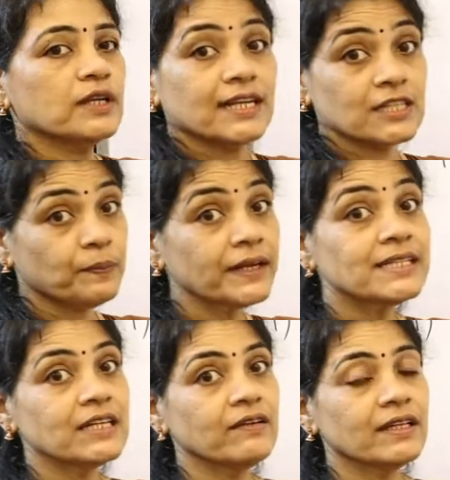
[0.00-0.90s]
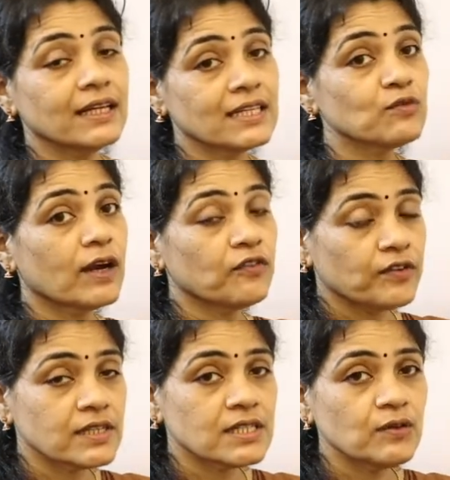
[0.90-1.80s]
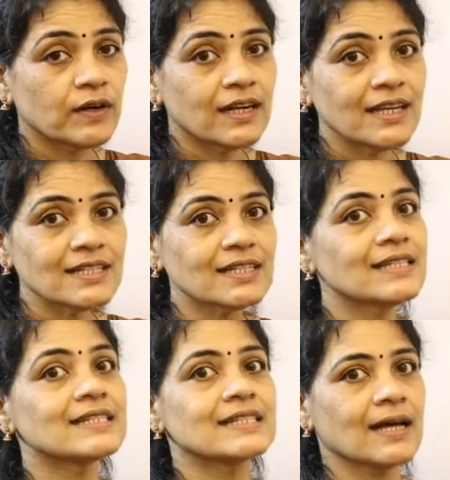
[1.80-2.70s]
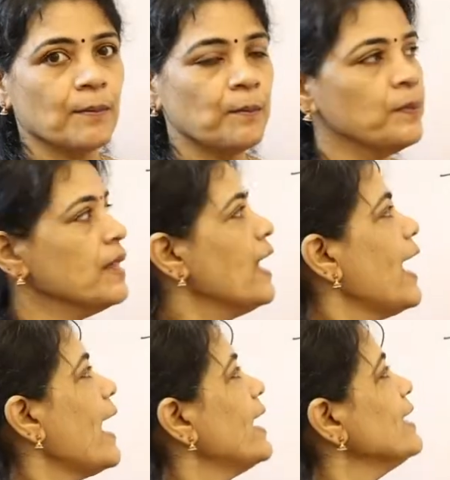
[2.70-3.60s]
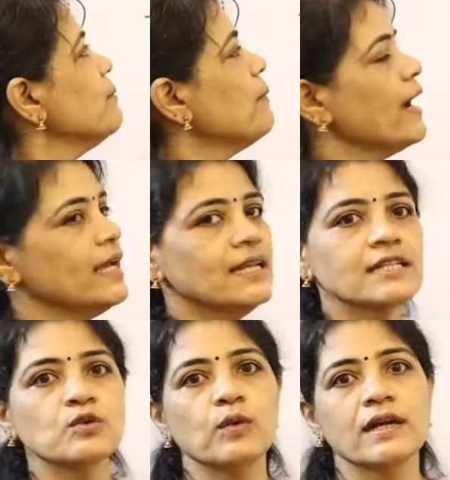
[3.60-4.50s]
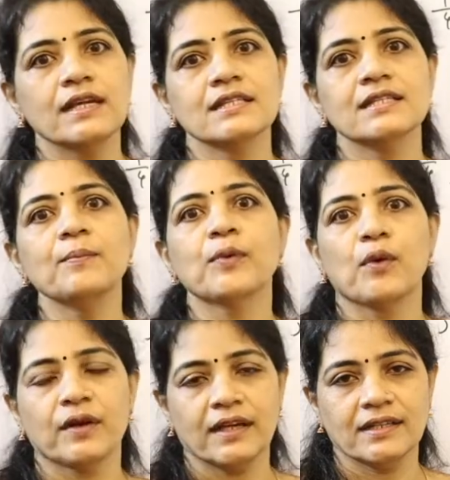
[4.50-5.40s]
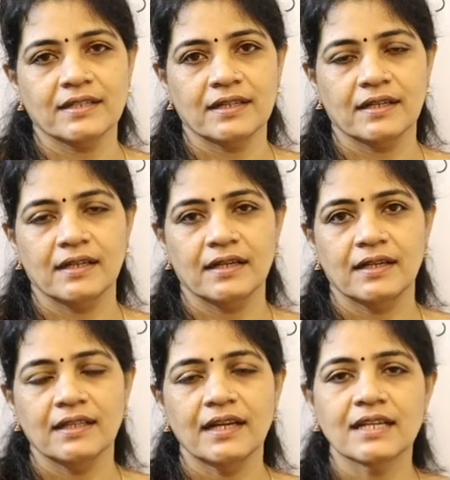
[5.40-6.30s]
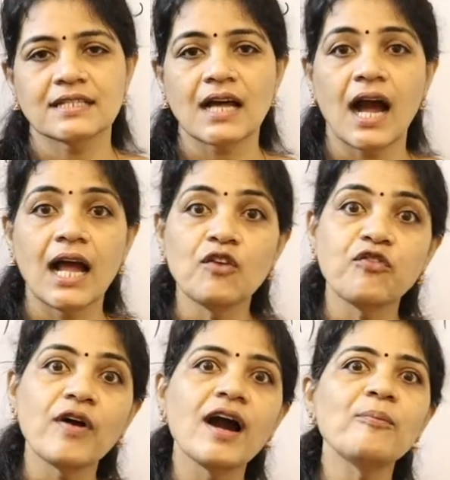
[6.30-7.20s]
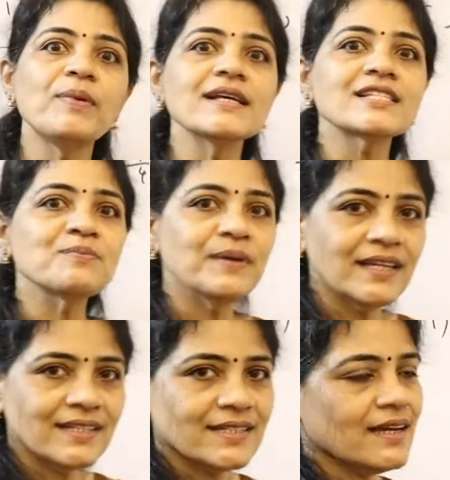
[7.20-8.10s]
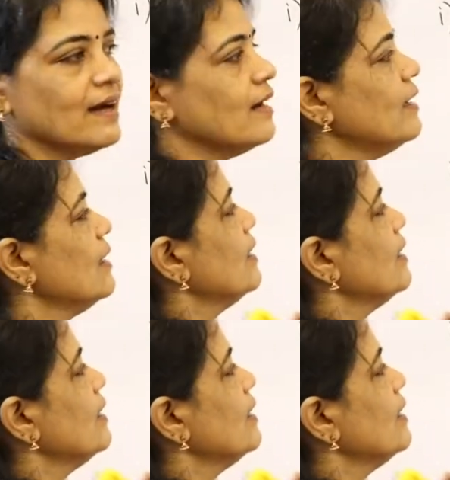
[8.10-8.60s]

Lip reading: respectively, that is what first one is the sum and minus 1 is the product. That is alpha plus beta